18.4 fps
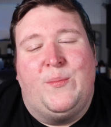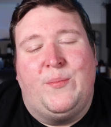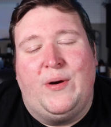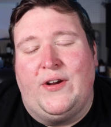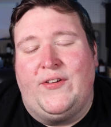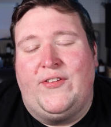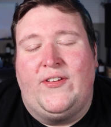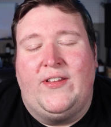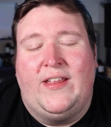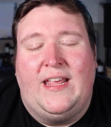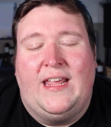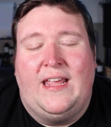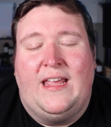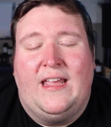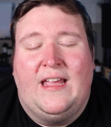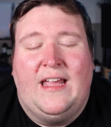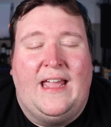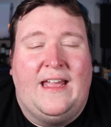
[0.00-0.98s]

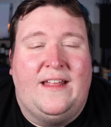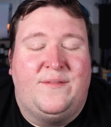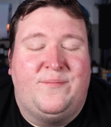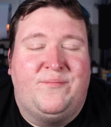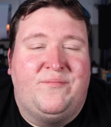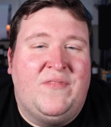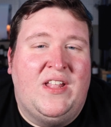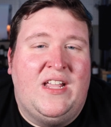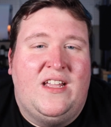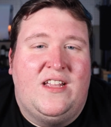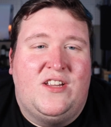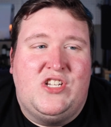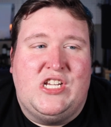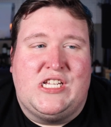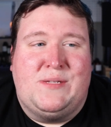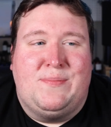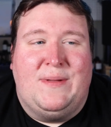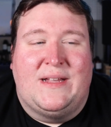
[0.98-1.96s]
personally it
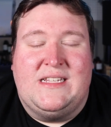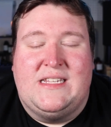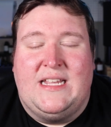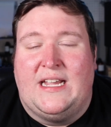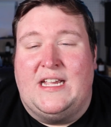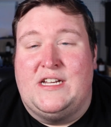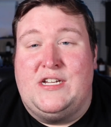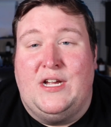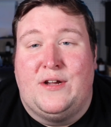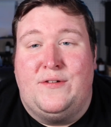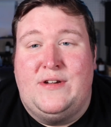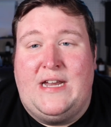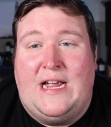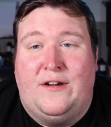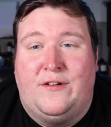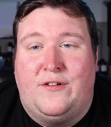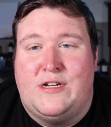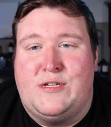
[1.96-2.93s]
just smells like a toned
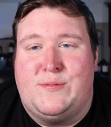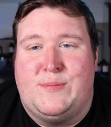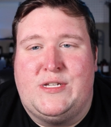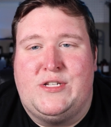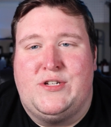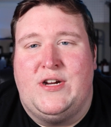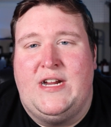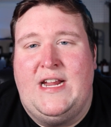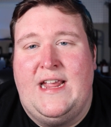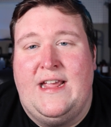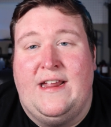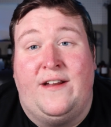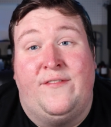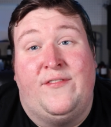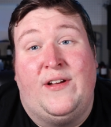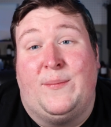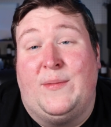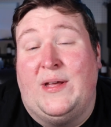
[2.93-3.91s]
down Christmas tree, and
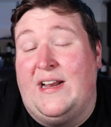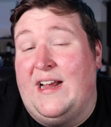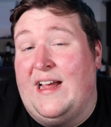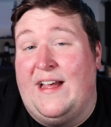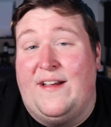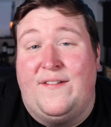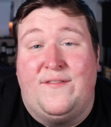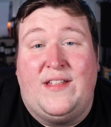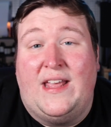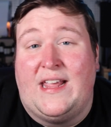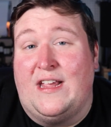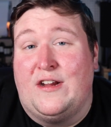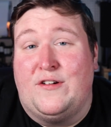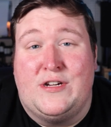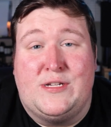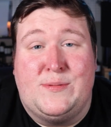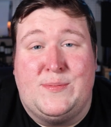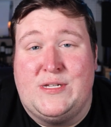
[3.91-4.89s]
if I'm gonna have like a
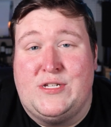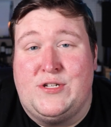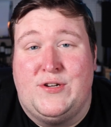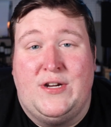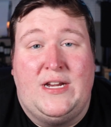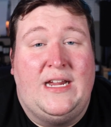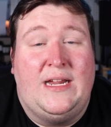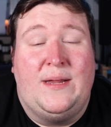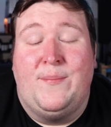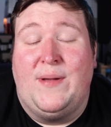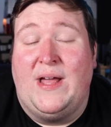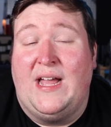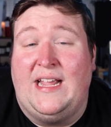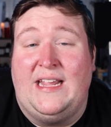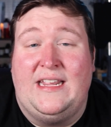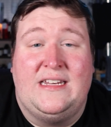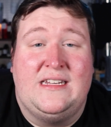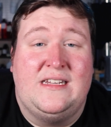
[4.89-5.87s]
Christmas tree
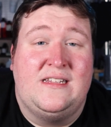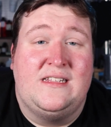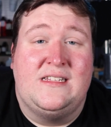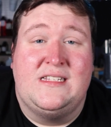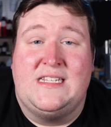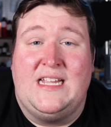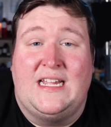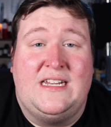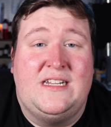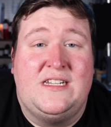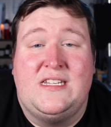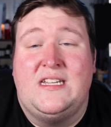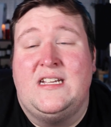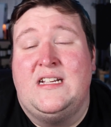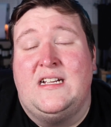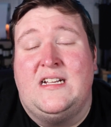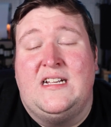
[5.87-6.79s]
pine scent,